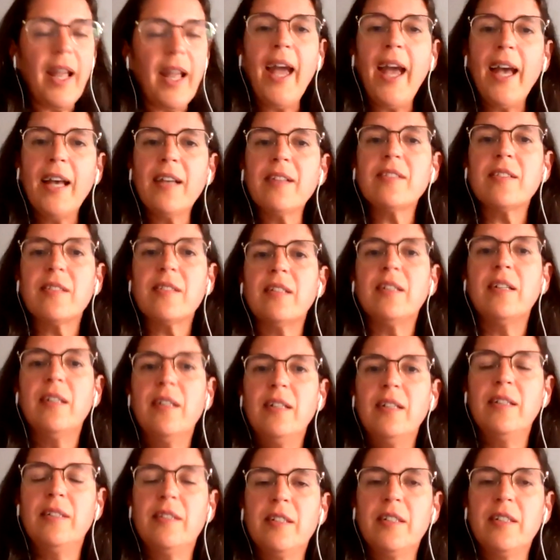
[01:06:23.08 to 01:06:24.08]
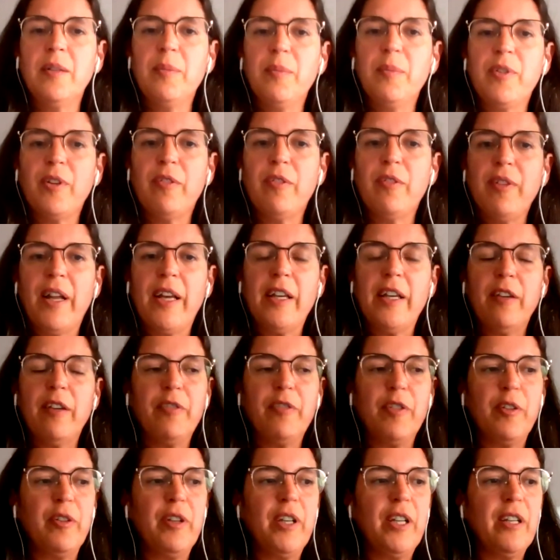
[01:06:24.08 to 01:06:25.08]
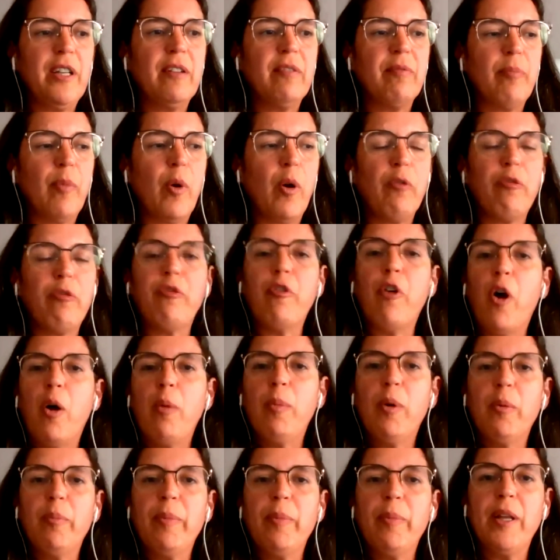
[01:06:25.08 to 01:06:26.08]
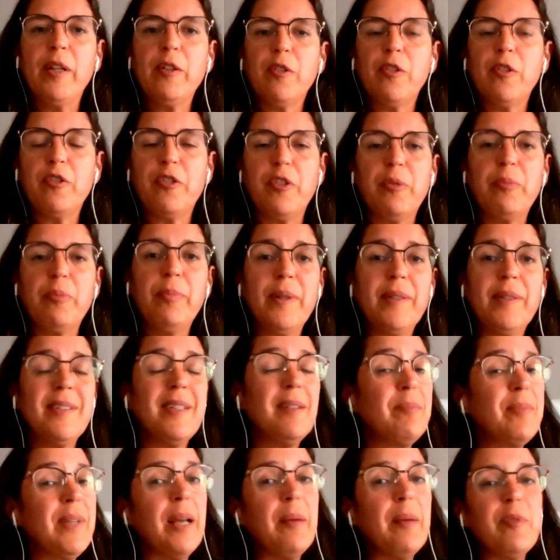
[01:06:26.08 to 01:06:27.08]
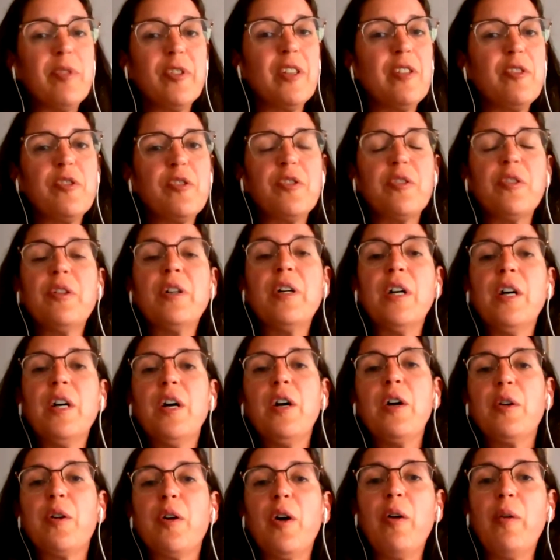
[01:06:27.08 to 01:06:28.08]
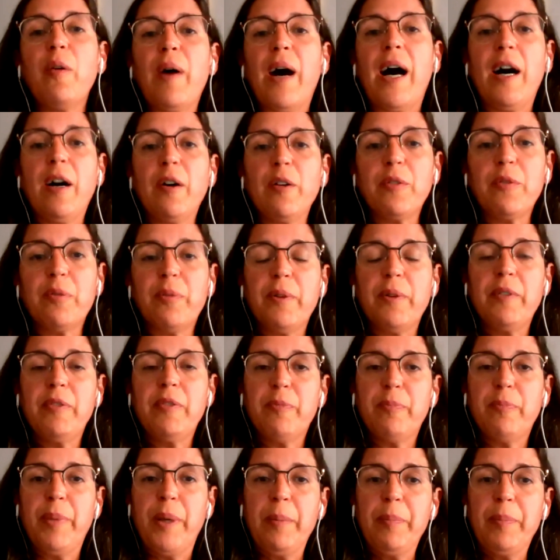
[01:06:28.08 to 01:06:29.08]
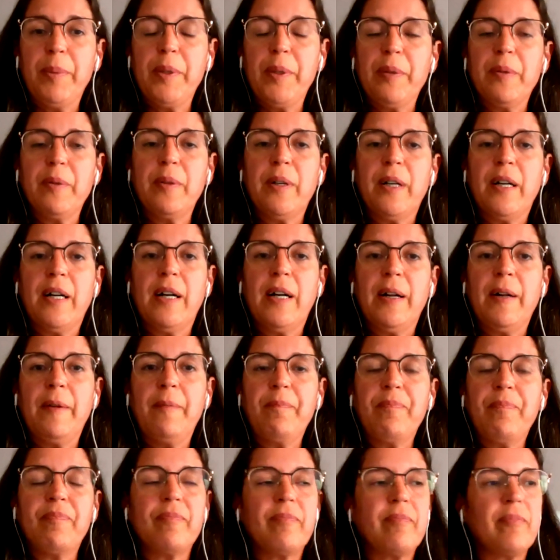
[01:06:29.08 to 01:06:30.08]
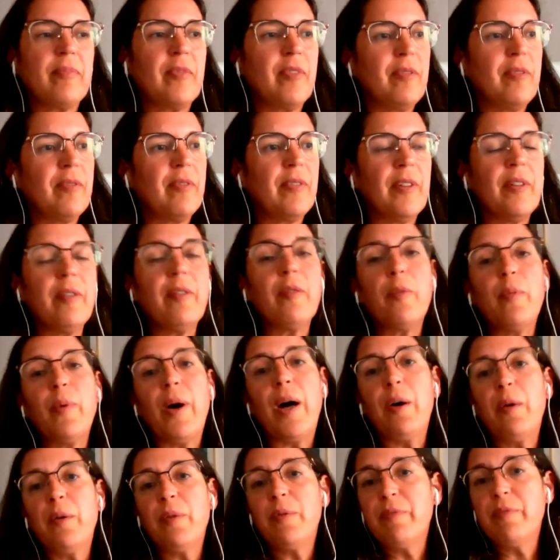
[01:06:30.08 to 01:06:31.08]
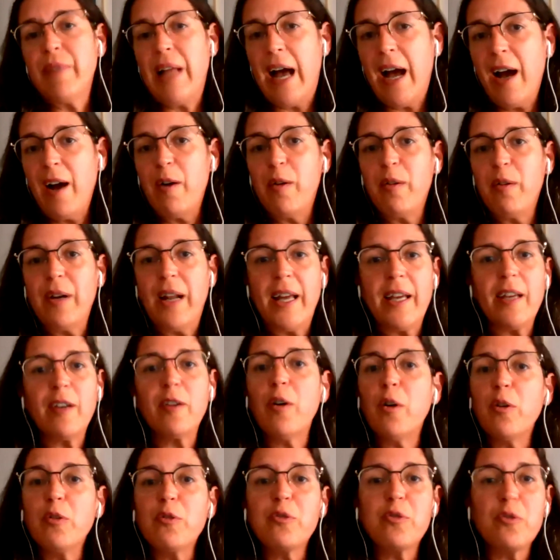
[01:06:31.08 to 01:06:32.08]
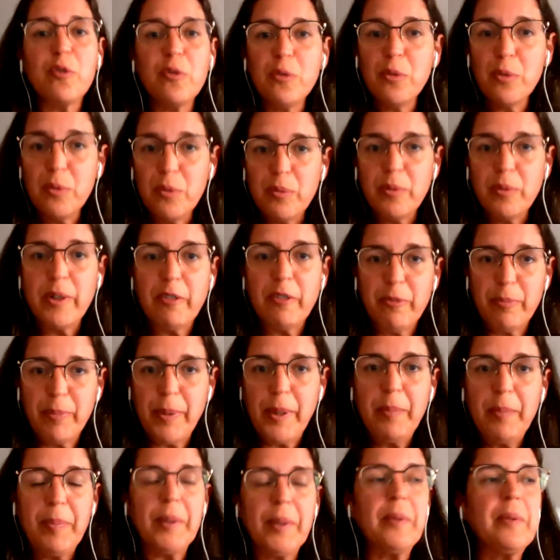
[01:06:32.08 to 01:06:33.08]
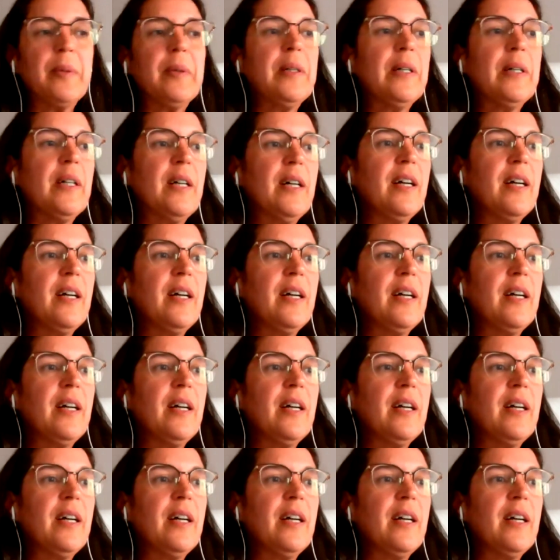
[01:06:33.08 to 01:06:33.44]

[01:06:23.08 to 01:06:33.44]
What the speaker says: ask in terms of like if you need more formal mentorship. But sometimes just to go out with people, well, now like go Zoom with people.